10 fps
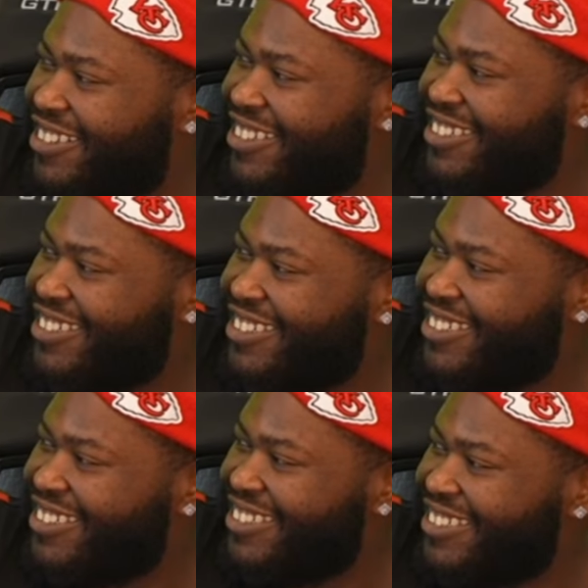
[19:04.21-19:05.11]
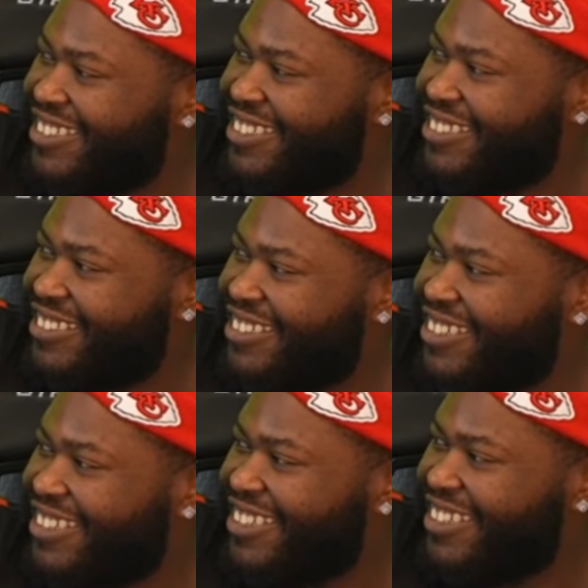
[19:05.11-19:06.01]

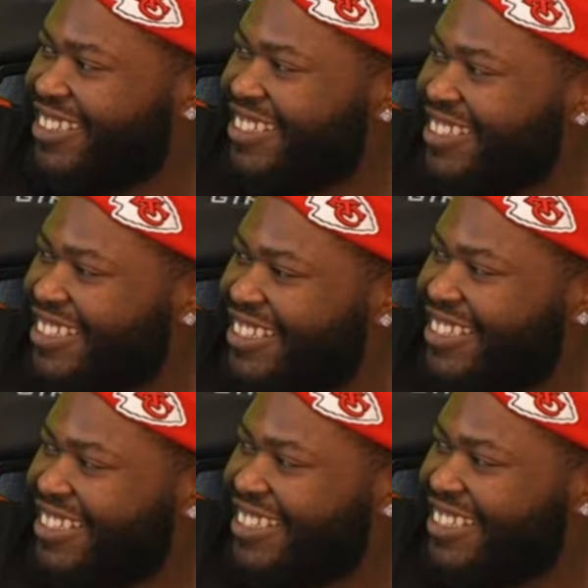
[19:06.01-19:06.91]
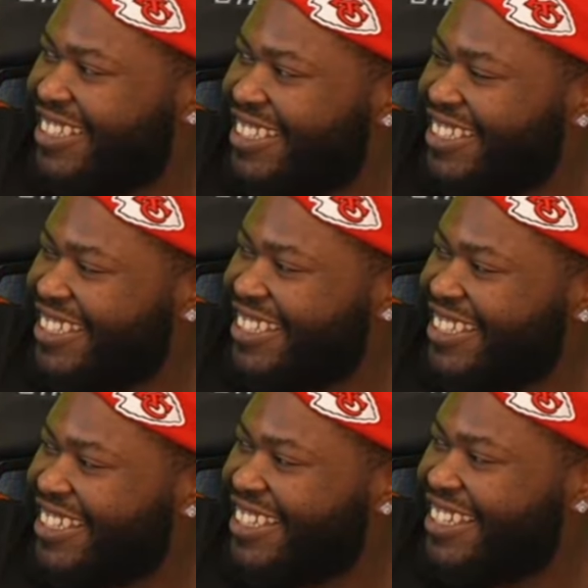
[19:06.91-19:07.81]
The person shown says nothing.